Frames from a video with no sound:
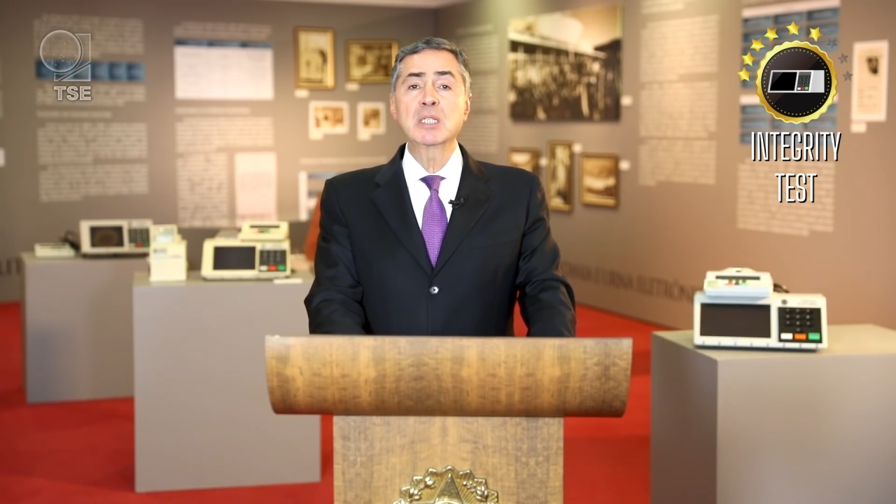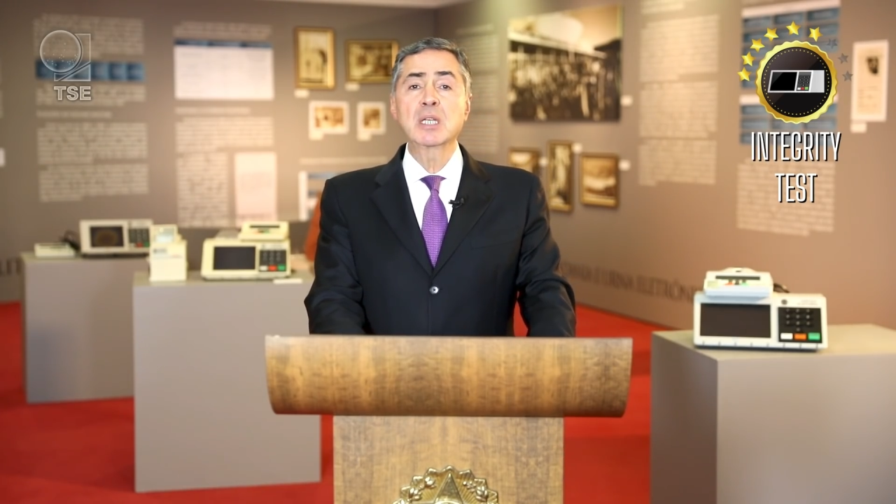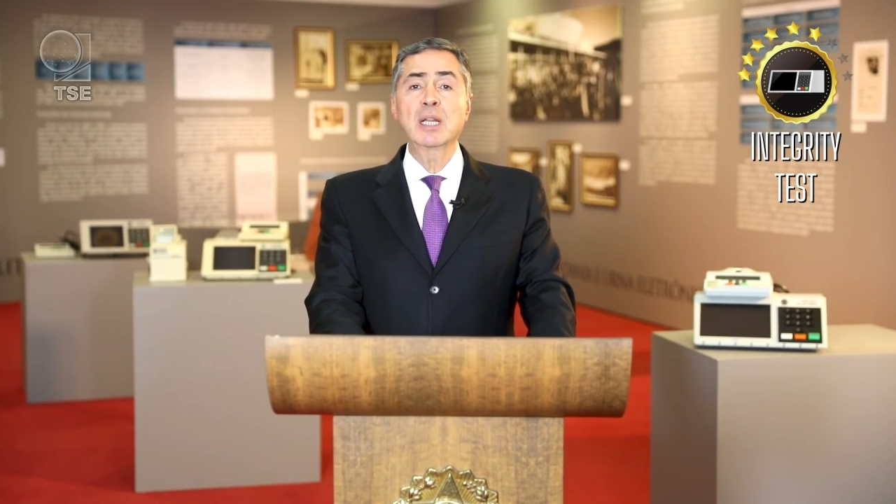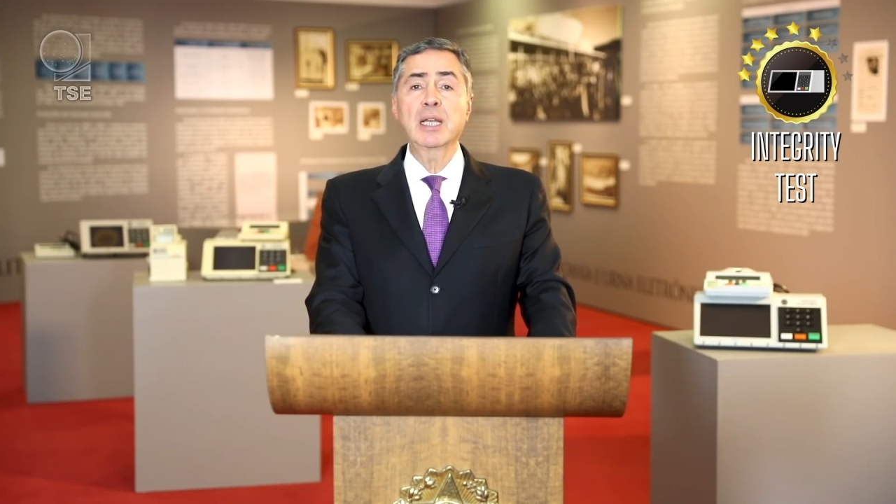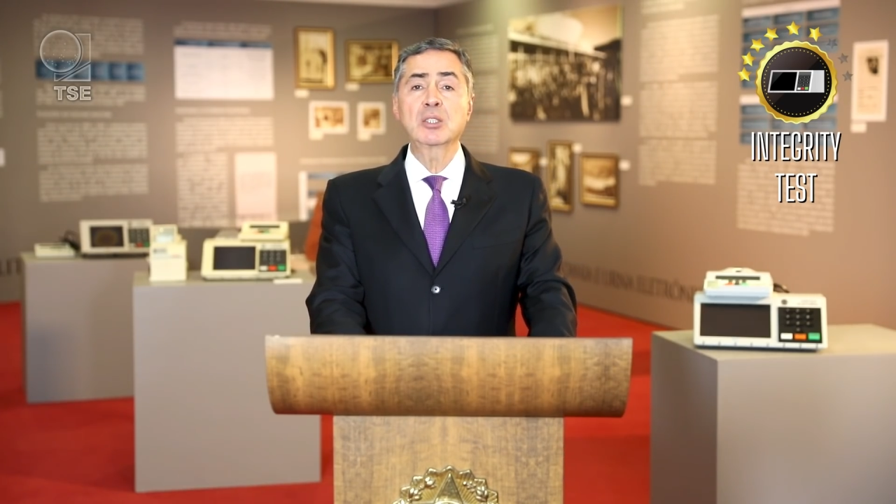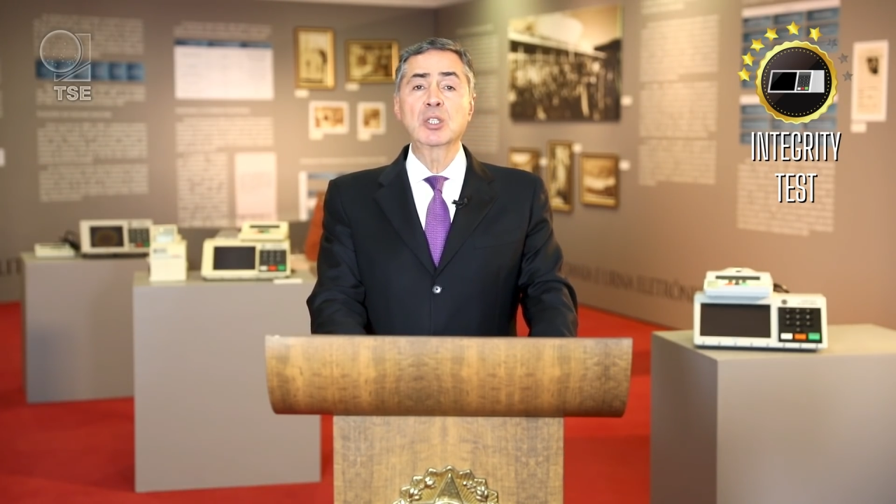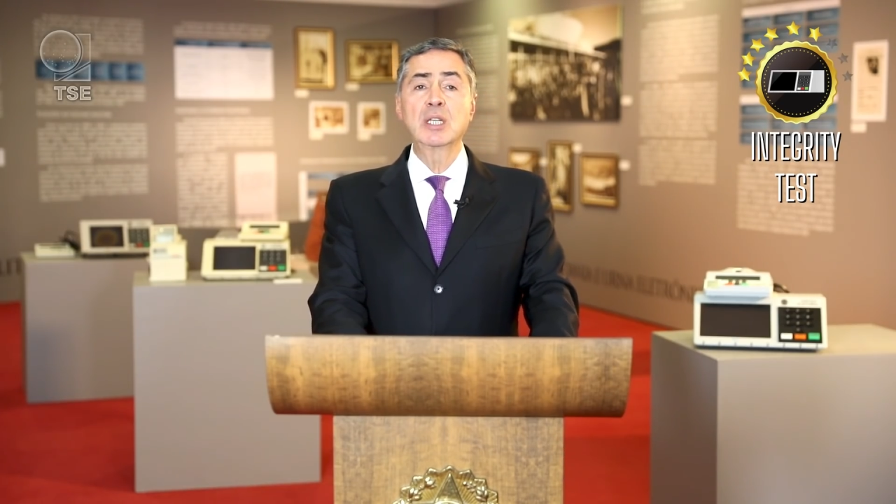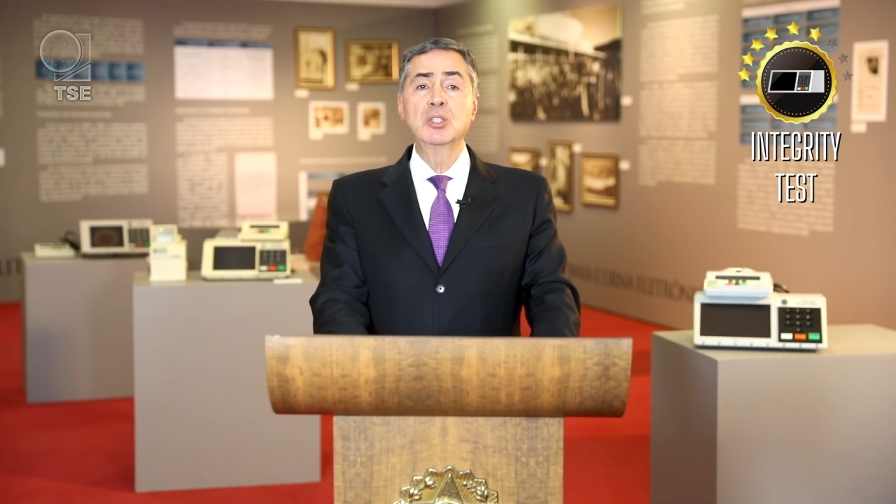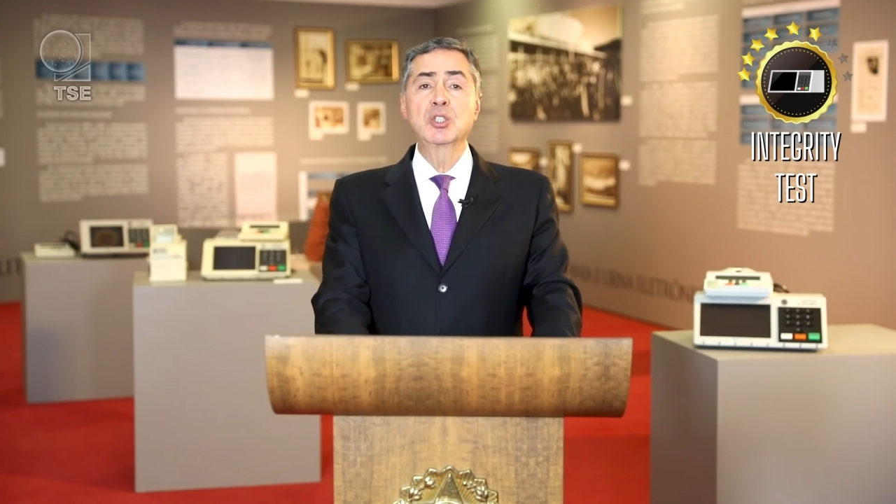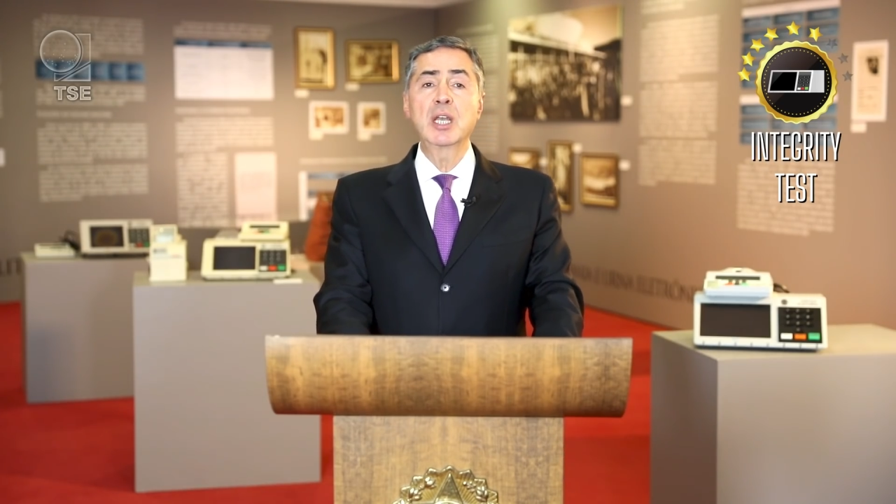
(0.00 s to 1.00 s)
selected
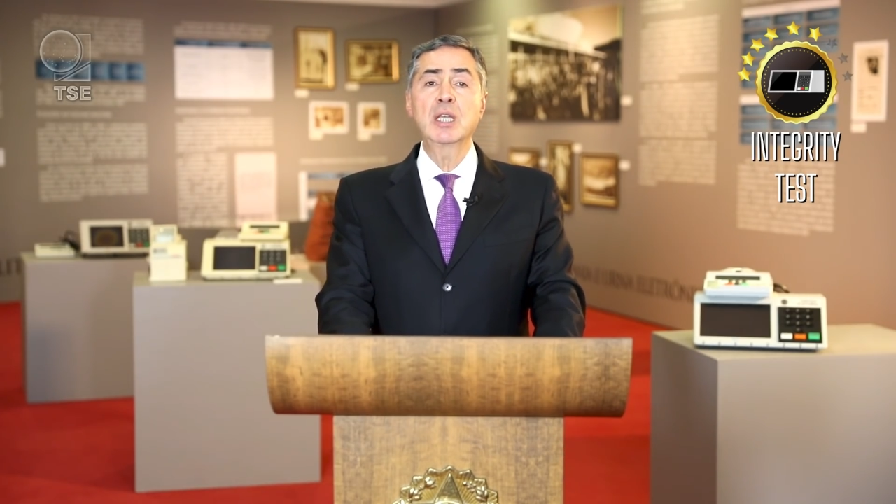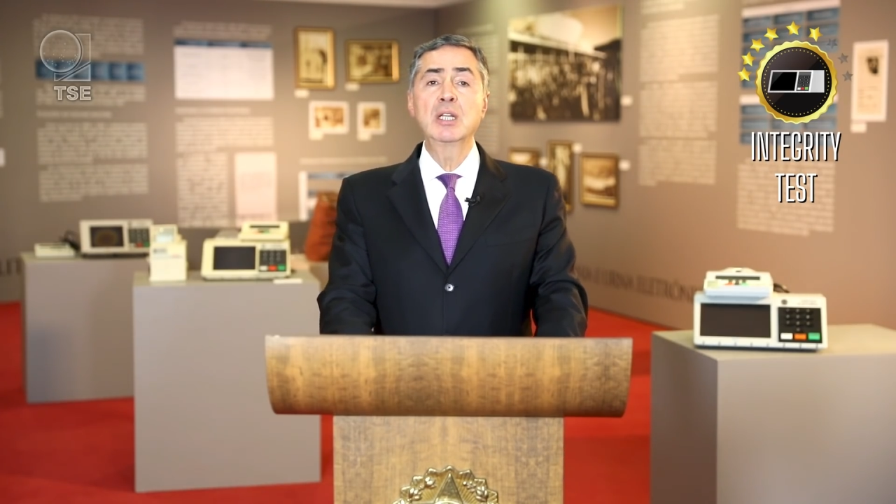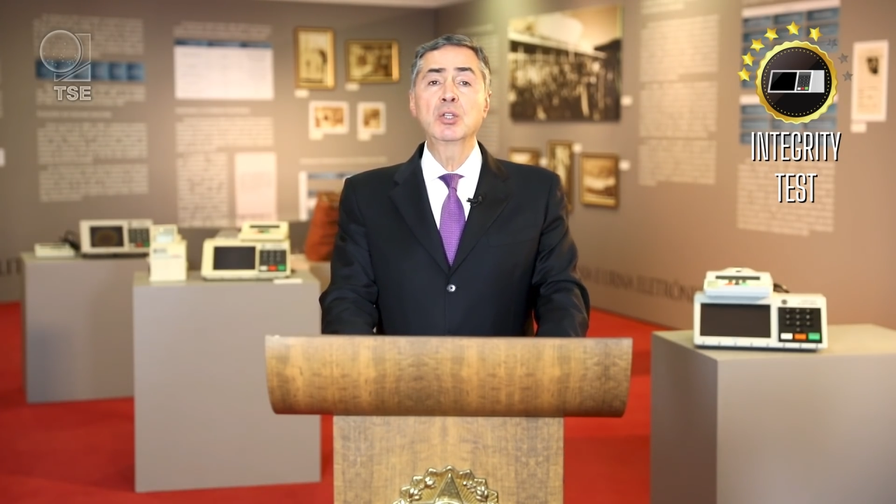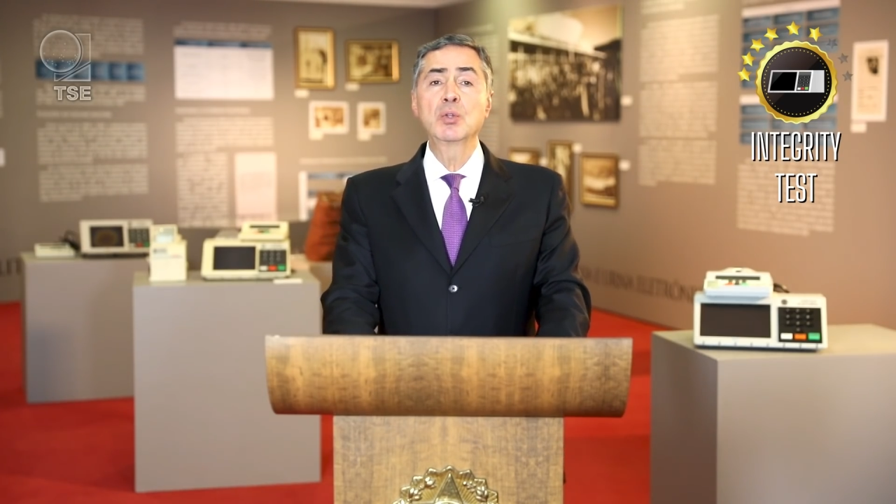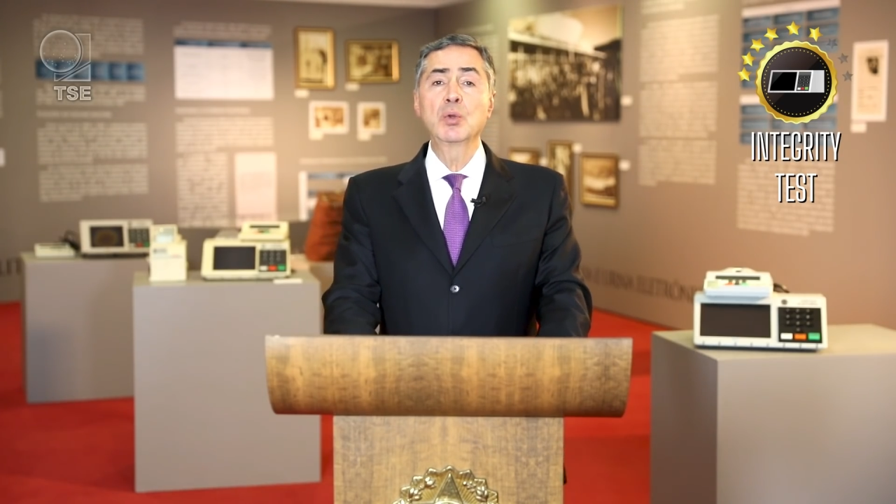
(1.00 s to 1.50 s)
and taken to